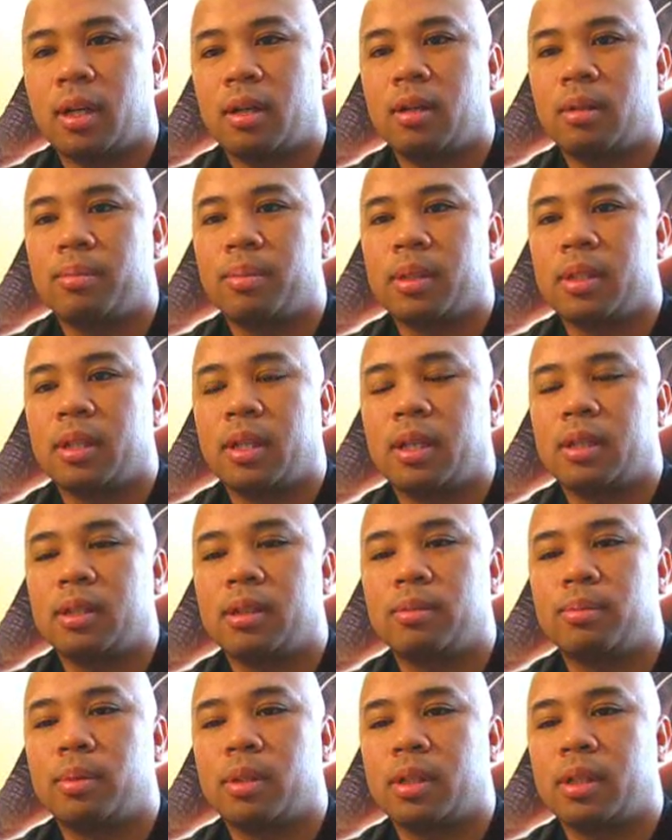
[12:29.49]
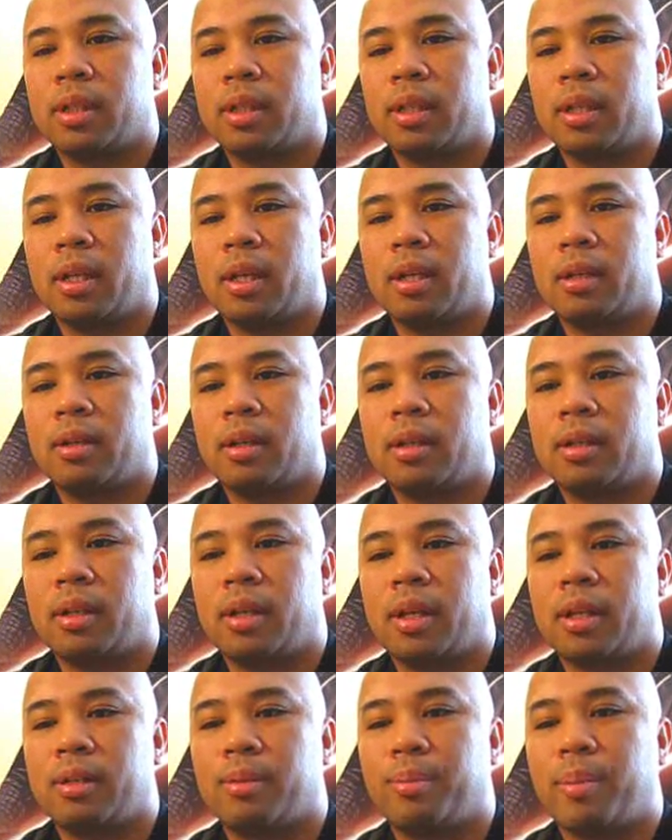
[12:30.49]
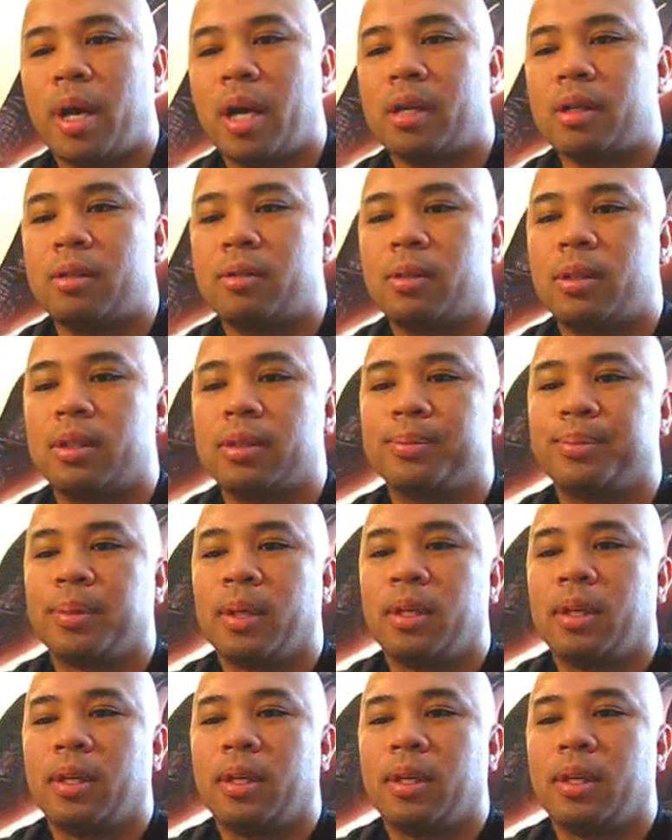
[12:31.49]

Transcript: I hope it's not too blurry. I know I don't have the macro on.